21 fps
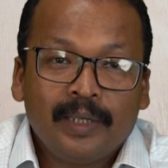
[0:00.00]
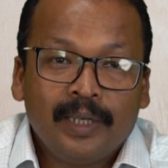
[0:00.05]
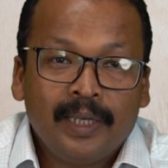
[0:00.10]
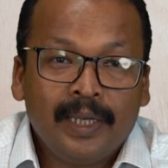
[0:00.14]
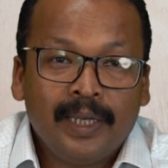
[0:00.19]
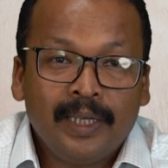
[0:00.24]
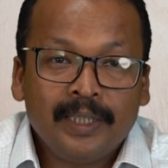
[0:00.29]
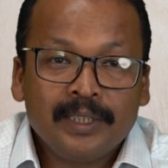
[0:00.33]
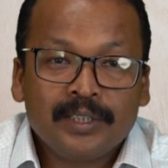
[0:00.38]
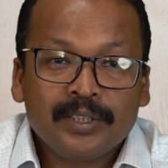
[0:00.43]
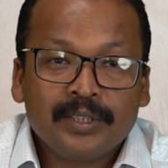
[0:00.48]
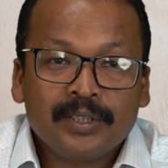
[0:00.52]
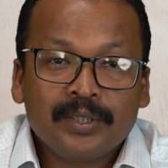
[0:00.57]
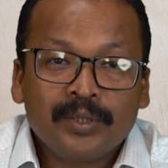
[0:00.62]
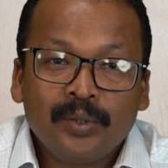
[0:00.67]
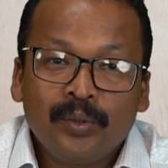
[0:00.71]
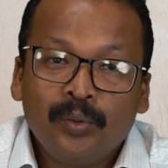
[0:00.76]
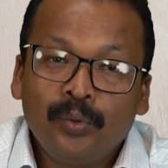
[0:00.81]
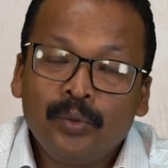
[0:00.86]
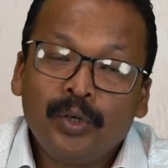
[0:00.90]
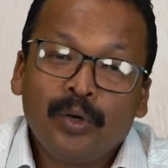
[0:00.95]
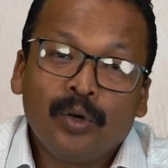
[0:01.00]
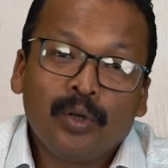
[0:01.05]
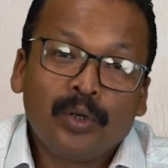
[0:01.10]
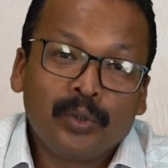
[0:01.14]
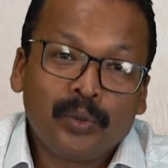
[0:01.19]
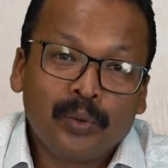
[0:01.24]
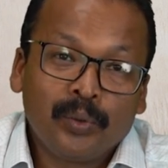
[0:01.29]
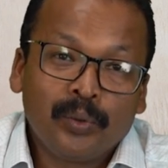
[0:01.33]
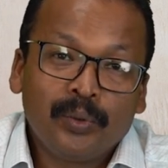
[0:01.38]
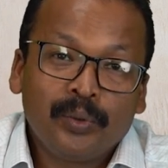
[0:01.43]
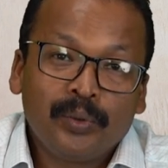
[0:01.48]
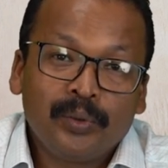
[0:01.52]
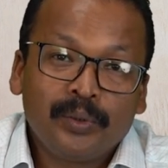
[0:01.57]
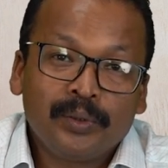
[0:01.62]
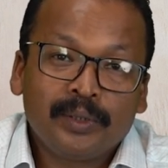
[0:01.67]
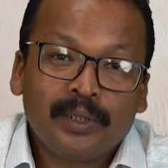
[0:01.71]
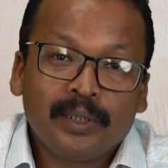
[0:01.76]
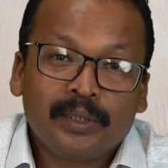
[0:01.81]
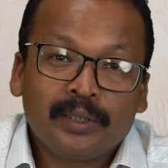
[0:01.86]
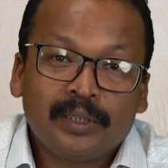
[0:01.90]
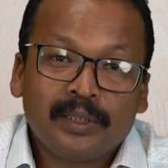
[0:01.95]
As we all know,
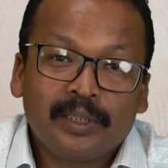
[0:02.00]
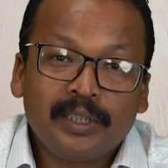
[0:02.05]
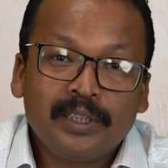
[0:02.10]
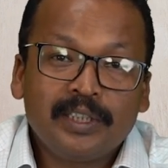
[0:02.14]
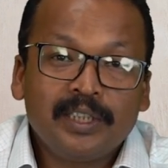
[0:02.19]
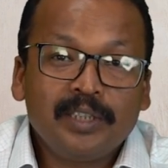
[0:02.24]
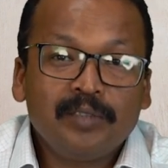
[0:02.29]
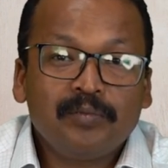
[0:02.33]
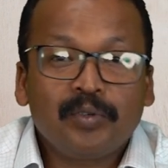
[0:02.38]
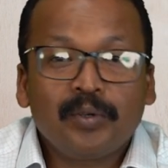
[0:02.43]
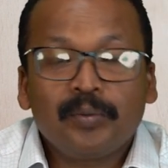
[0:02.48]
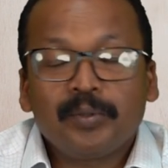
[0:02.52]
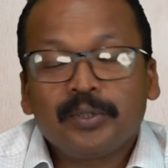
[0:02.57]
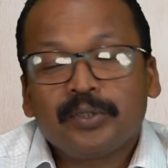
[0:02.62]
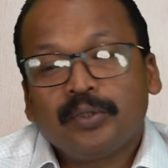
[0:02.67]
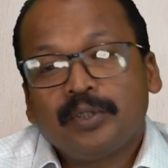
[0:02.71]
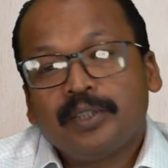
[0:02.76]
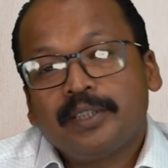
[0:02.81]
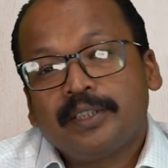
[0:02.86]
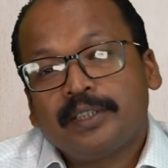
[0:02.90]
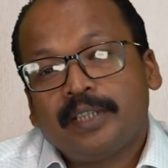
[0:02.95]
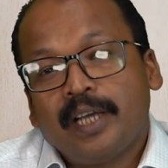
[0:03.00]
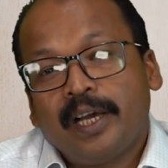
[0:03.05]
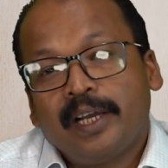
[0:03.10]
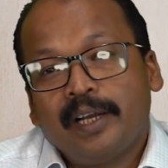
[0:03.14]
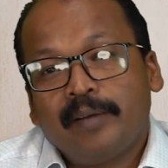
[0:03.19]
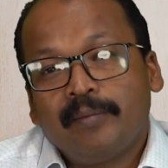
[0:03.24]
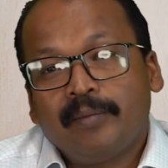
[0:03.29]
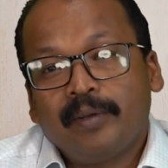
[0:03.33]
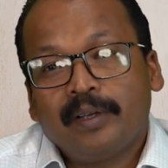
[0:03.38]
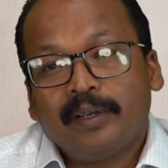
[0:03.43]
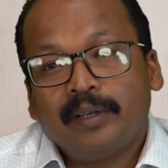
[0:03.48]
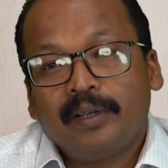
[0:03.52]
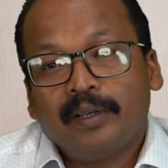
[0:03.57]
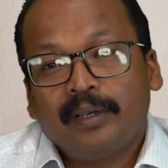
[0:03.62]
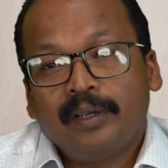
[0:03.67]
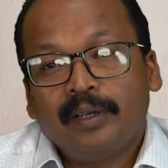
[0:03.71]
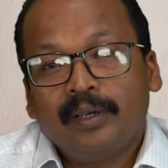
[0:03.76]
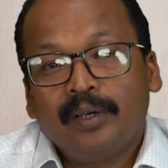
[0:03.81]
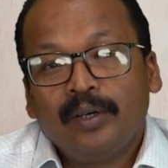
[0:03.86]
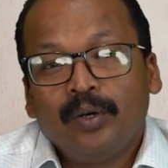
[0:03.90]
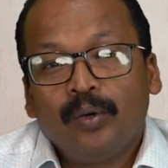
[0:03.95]
the teaching profession is dynamic,
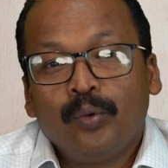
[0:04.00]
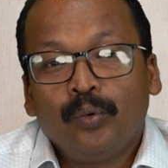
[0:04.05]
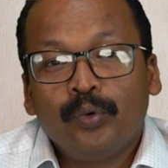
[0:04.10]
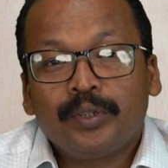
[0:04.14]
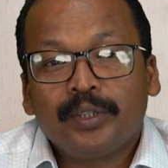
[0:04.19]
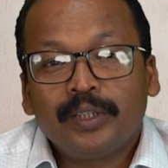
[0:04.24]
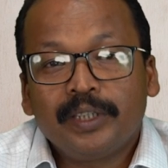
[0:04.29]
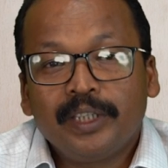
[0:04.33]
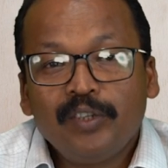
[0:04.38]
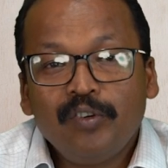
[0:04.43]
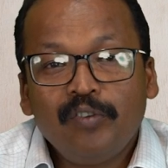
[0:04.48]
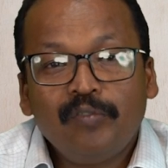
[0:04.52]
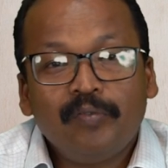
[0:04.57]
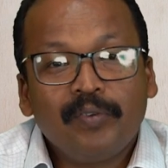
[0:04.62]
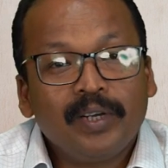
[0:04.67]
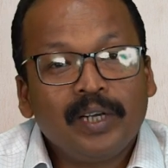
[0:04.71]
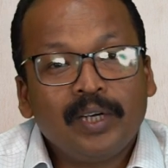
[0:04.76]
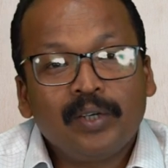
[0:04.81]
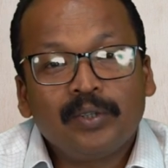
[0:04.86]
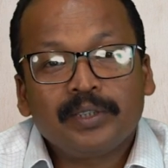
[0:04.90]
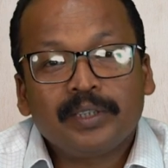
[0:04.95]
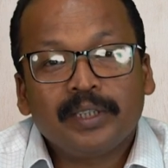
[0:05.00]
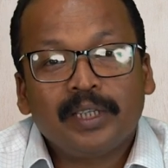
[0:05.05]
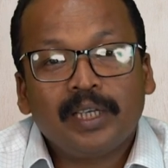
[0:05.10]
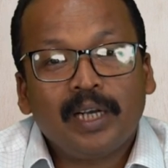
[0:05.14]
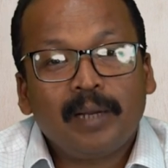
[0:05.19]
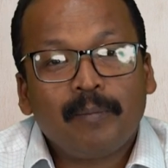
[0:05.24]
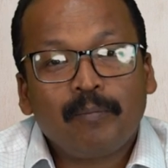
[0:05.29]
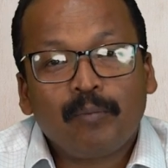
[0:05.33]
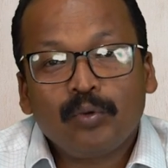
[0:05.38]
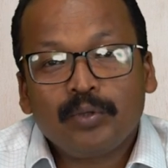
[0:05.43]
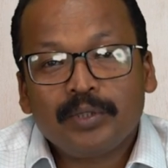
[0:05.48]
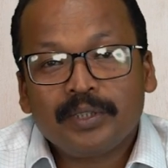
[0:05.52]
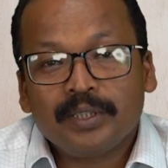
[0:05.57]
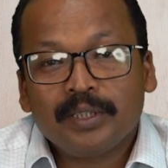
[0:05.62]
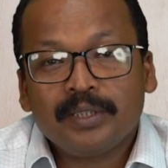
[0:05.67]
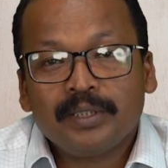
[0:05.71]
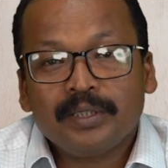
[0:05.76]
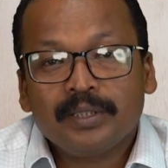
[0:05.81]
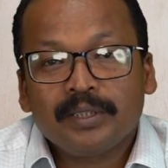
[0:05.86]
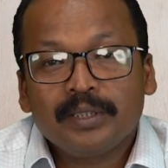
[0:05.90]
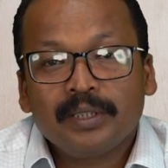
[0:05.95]
with new pedagogical
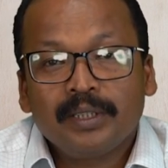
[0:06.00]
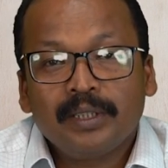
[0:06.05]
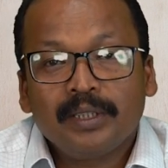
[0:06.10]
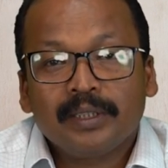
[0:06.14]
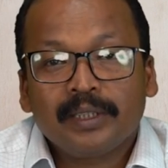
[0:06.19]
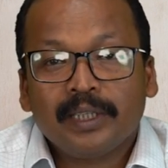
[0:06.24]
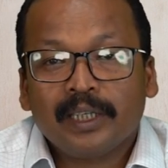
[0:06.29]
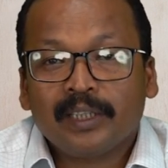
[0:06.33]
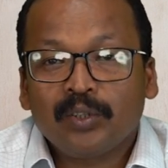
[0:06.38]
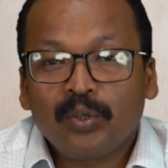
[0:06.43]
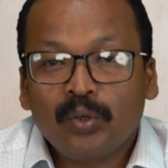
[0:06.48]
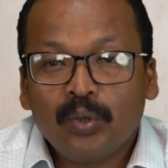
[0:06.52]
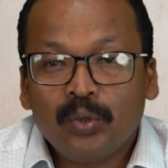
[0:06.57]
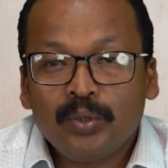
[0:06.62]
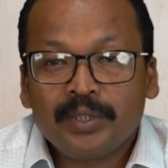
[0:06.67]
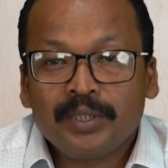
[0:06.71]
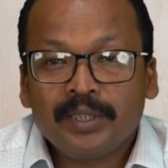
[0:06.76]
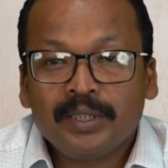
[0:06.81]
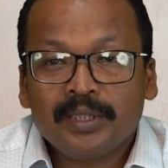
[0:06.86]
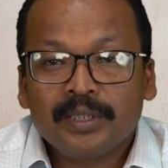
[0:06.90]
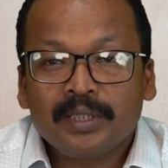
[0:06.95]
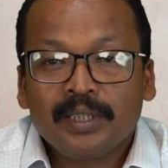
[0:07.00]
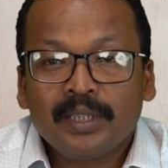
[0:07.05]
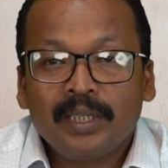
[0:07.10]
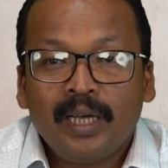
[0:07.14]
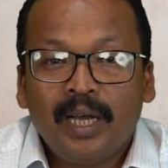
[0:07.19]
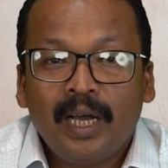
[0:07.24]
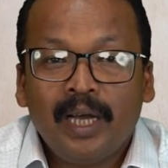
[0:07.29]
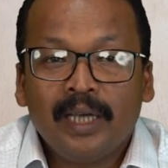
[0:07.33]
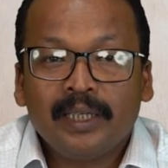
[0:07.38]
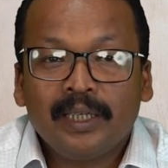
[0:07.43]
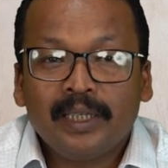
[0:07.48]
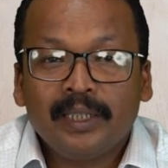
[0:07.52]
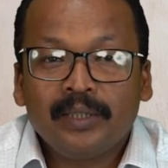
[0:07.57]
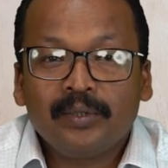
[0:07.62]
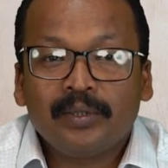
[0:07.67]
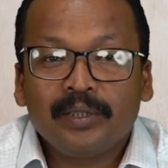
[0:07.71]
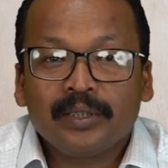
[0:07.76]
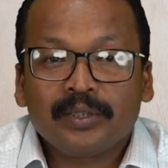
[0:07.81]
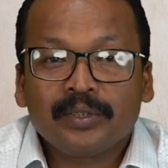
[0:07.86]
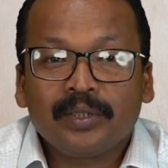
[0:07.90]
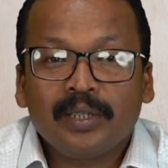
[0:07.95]
approaches, technologies, and
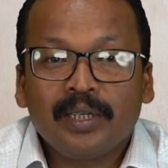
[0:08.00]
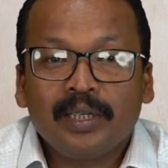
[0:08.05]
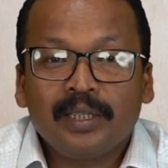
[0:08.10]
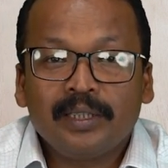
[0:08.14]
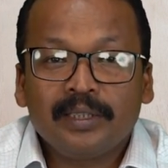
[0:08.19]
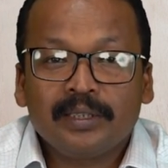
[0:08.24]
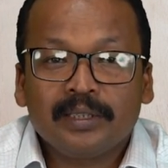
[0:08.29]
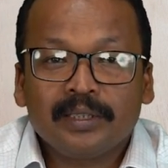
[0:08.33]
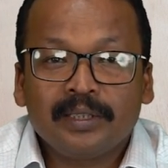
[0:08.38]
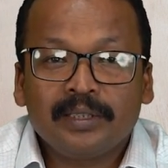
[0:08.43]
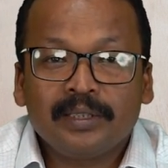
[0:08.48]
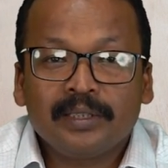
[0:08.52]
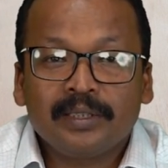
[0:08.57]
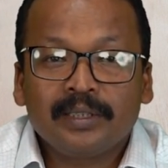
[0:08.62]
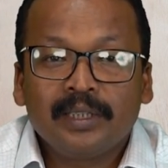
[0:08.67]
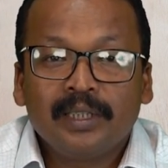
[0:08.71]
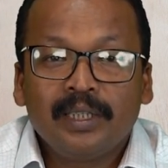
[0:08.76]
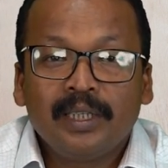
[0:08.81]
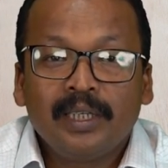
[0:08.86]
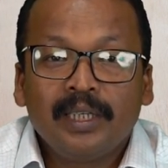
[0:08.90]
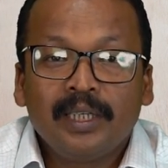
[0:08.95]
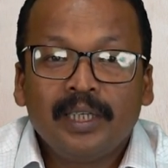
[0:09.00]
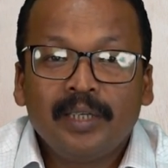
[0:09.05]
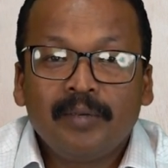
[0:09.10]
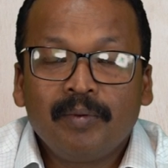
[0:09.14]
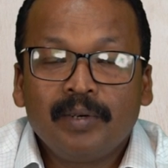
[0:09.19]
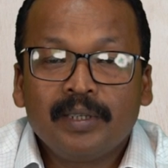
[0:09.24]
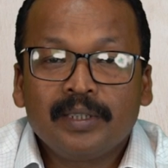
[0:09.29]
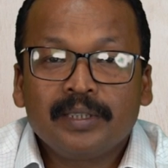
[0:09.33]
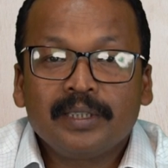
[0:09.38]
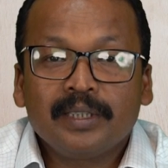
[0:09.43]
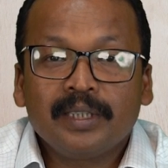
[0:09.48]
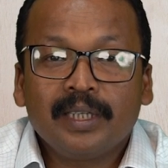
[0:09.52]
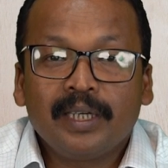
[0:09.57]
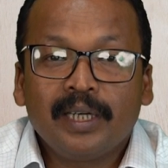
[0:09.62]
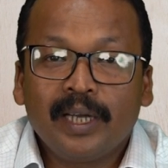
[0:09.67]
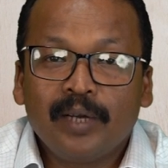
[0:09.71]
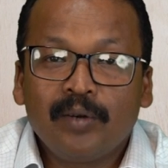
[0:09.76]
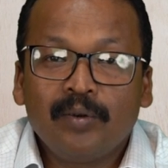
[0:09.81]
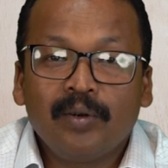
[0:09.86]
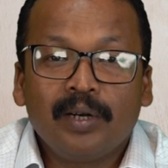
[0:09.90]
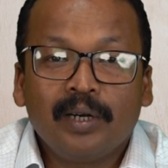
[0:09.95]
educational research emerging
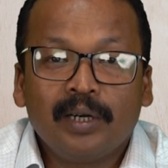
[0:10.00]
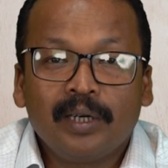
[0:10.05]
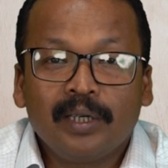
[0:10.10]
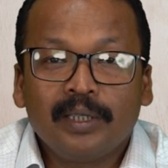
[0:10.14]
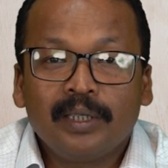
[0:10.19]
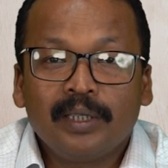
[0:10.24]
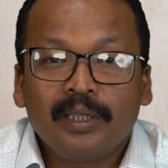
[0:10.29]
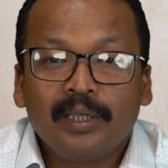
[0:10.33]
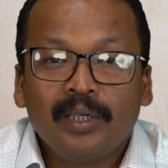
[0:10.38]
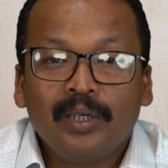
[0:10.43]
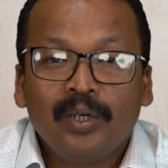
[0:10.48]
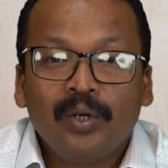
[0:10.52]
regularly.